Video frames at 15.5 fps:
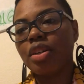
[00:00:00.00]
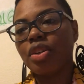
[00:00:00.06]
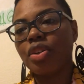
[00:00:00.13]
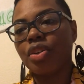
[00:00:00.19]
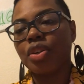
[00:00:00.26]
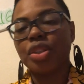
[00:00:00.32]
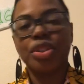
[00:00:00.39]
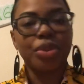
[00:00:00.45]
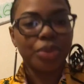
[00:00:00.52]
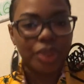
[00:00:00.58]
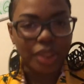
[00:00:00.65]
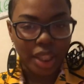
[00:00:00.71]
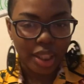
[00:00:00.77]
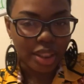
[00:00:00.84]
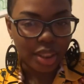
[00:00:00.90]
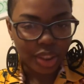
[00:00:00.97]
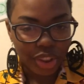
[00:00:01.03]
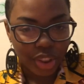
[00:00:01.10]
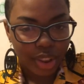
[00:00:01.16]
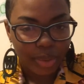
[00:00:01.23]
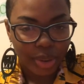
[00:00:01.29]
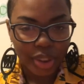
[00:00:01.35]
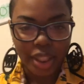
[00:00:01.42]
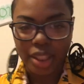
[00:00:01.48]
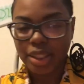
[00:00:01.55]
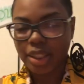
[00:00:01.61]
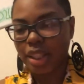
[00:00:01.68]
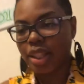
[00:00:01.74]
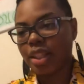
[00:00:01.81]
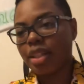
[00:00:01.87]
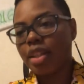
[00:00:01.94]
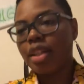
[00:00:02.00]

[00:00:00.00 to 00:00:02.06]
Or 2 states to jump, should I say.